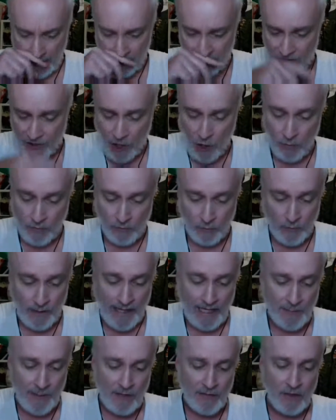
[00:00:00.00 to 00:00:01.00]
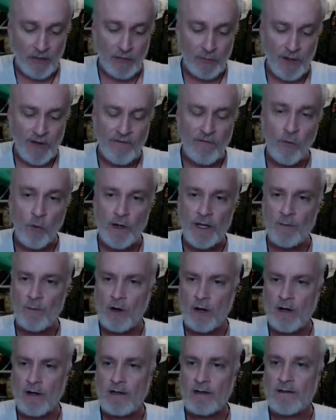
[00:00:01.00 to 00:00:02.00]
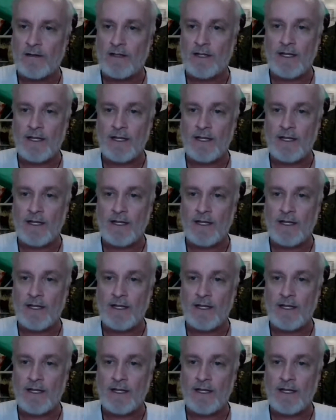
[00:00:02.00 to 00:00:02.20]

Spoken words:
and I'll just go through at about the 340 mark.